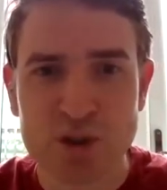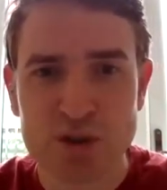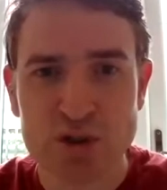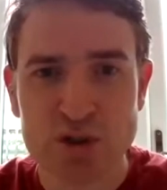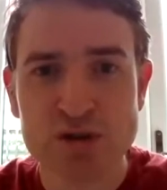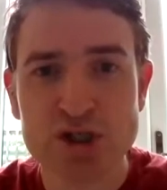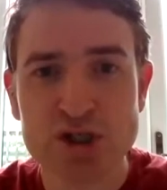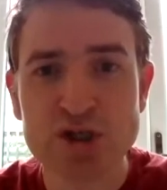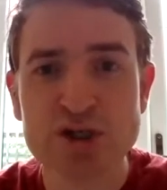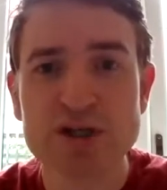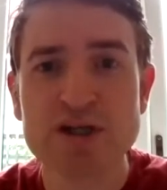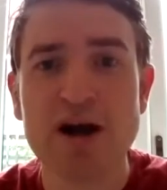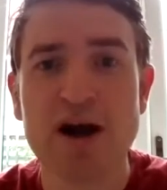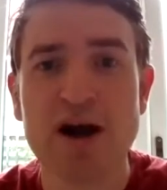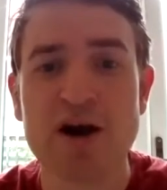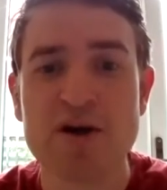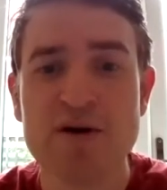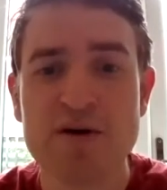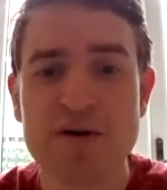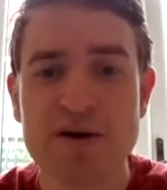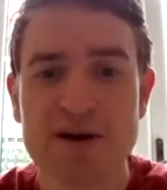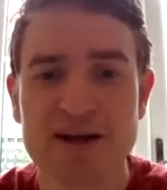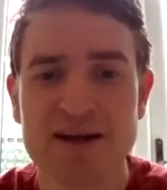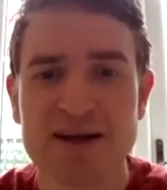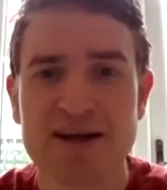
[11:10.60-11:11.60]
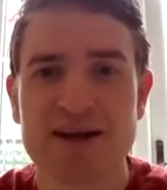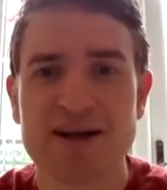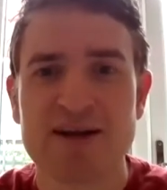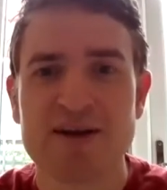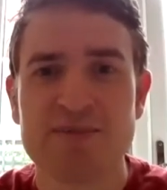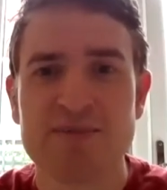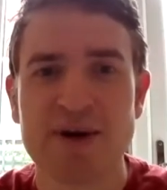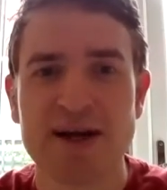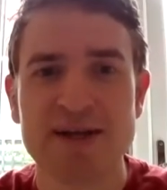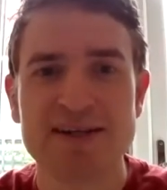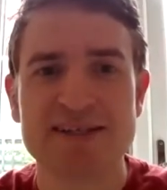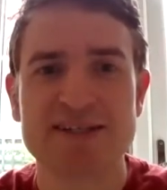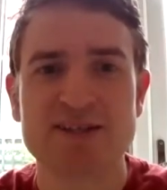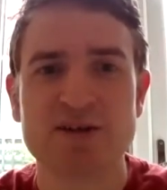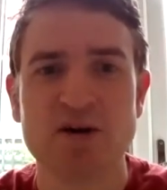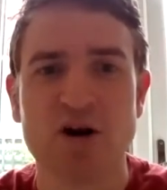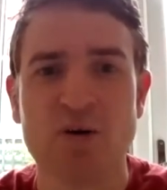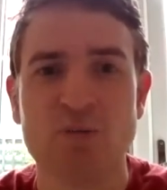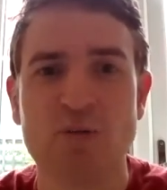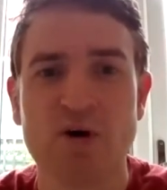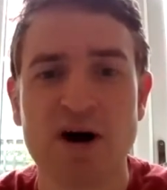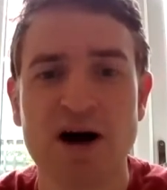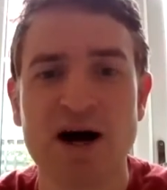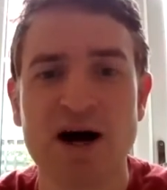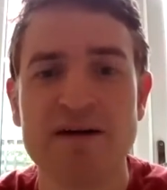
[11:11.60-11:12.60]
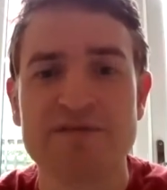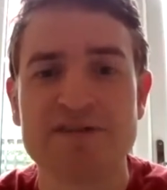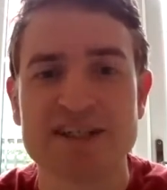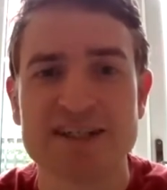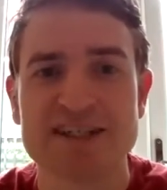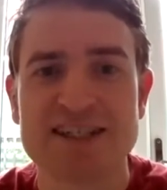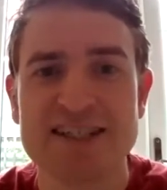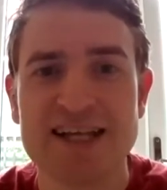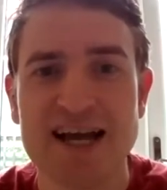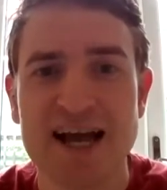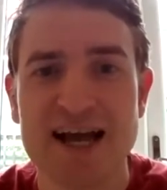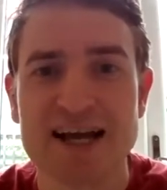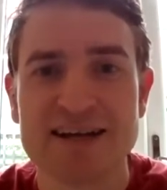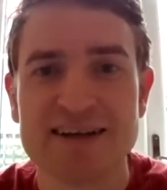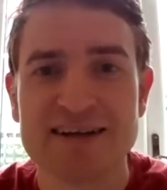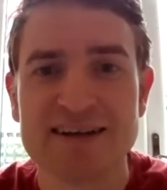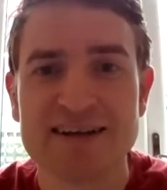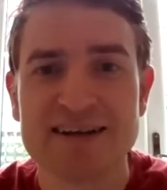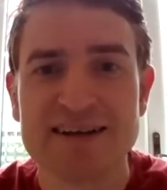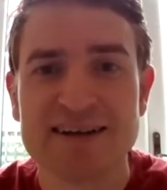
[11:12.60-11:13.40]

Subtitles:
you should know, based on what I've just said,